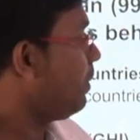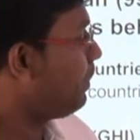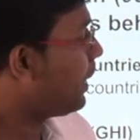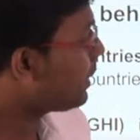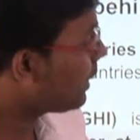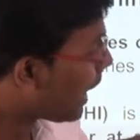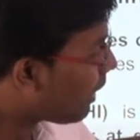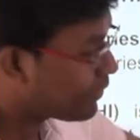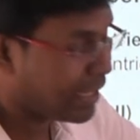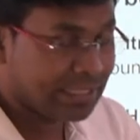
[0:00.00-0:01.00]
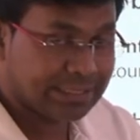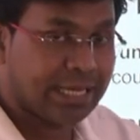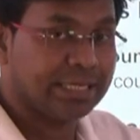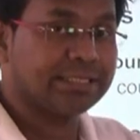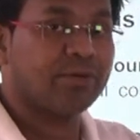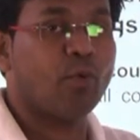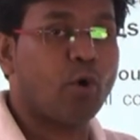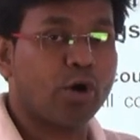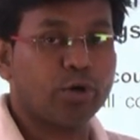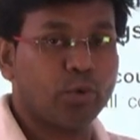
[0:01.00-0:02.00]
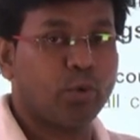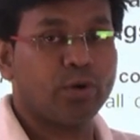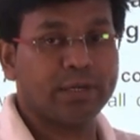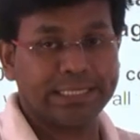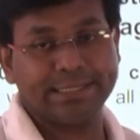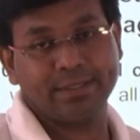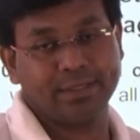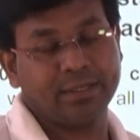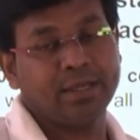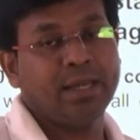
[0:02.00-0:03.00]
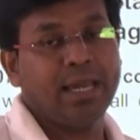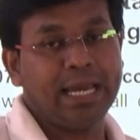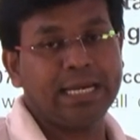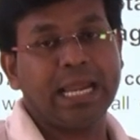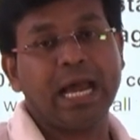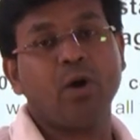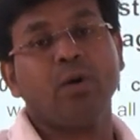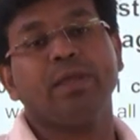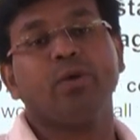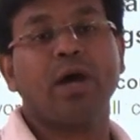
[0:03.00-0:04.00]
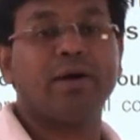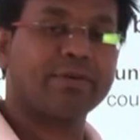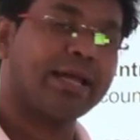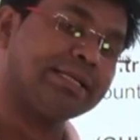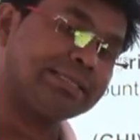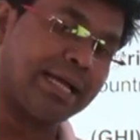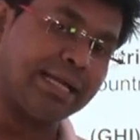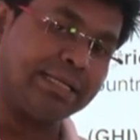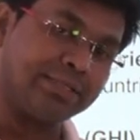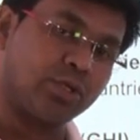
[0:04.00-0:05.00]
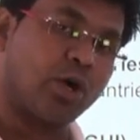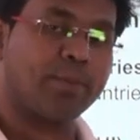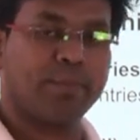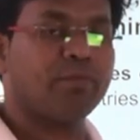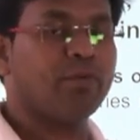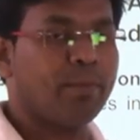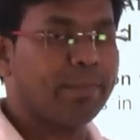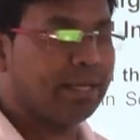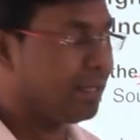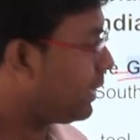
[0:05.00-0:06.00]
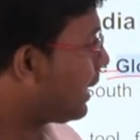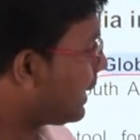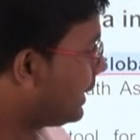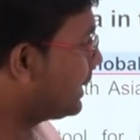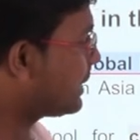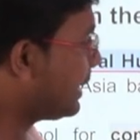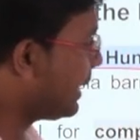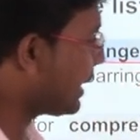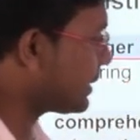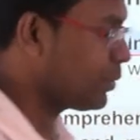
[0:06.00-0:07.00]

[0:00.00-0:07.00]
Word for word: But Afghanistan is a war-torn region, and now, you know, Afghanistan is not performing, like, in this index,